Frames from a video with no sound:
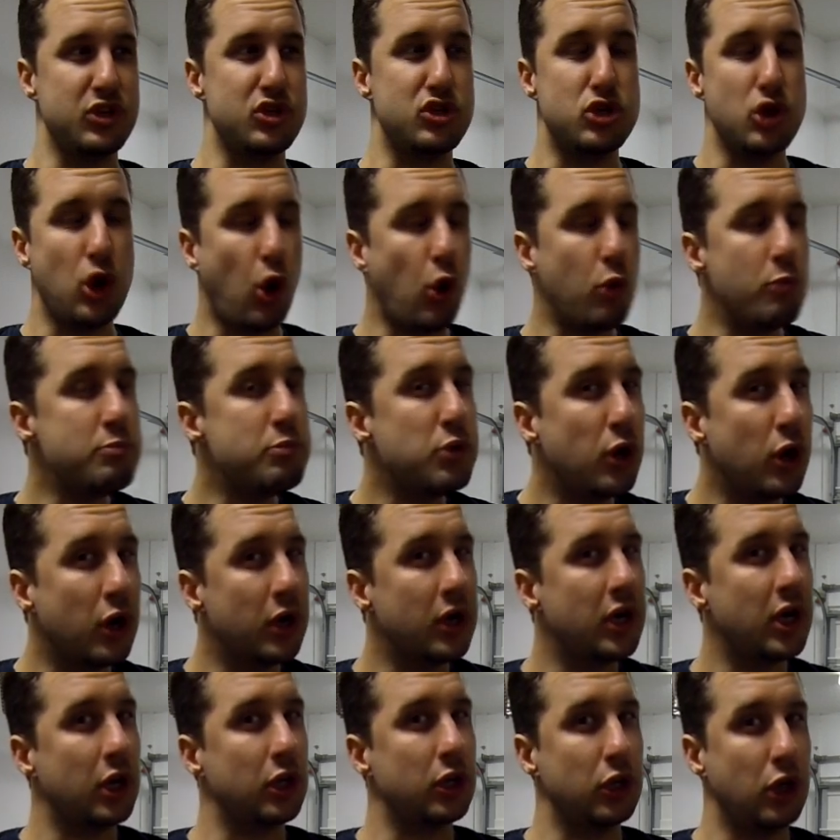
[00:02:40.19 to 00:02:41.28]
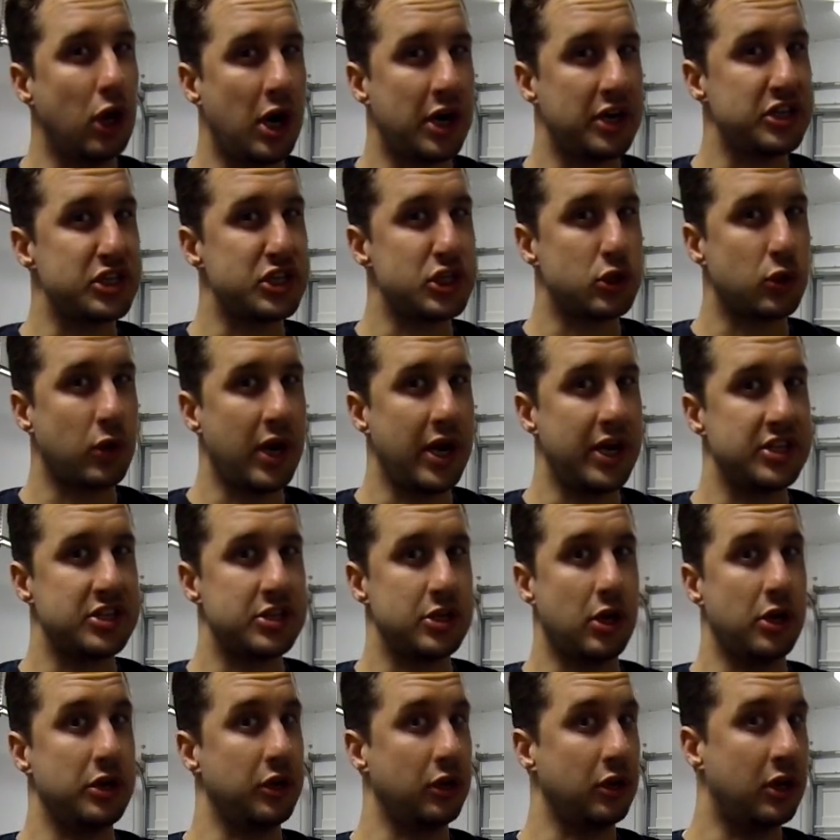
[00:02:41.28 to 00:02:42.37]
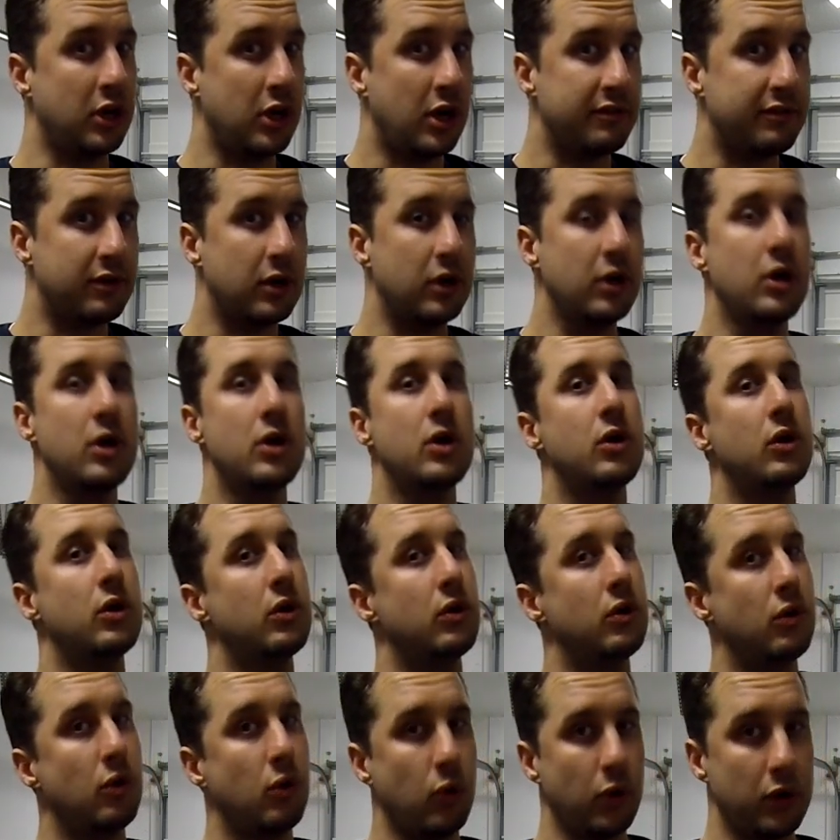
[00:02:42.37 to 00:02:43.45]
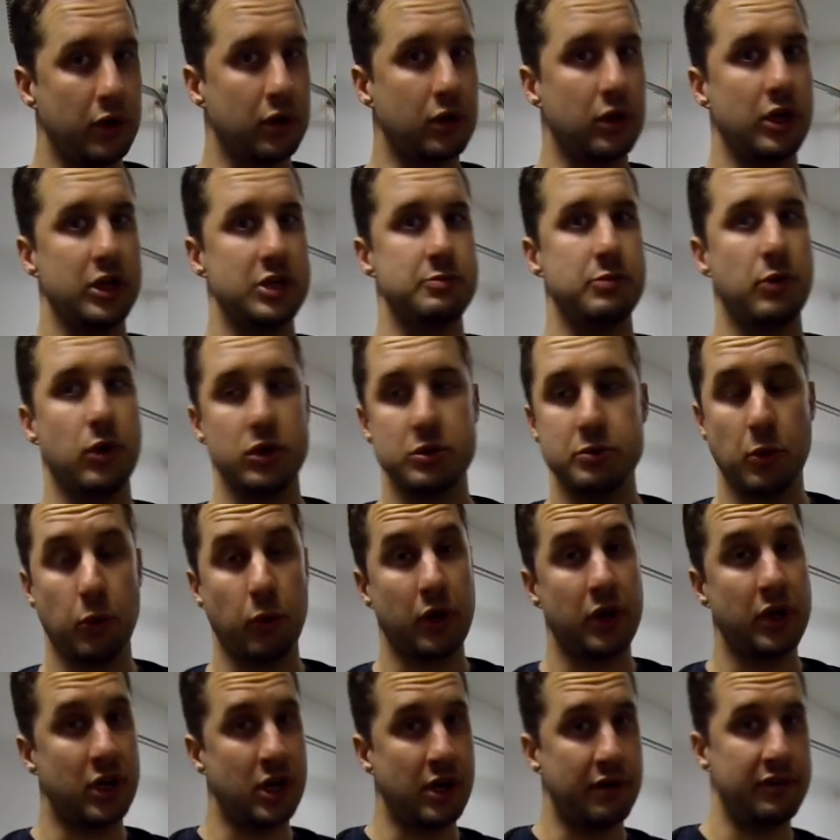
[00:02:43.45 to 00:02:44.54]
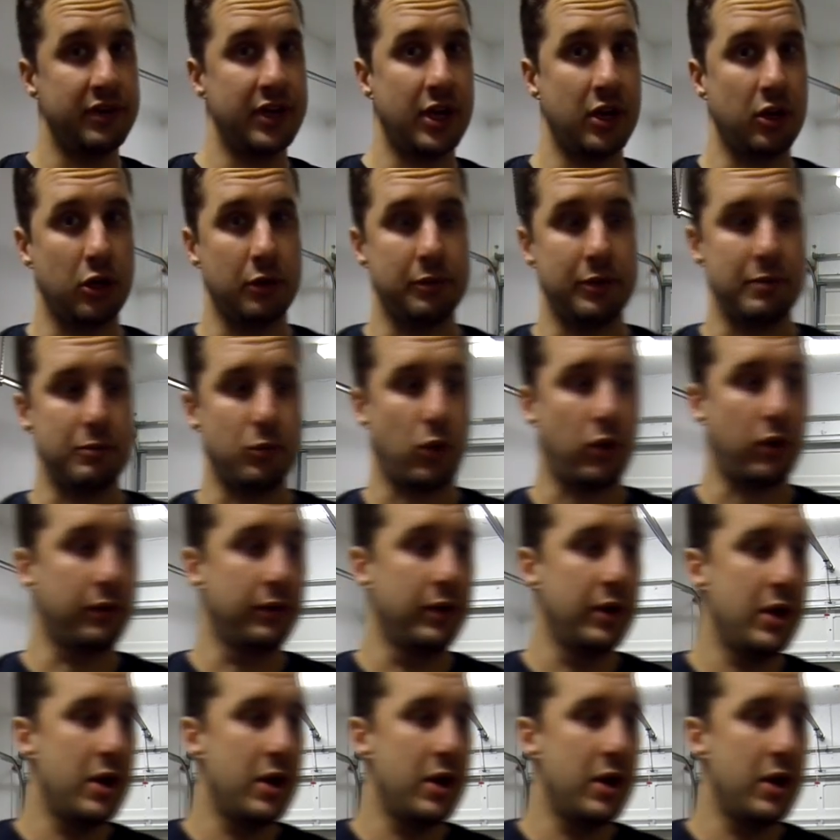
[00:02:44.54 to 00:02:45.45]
don't put a lot of stress on your cover or your clutch bolts. But we're going to cover that a little bit more.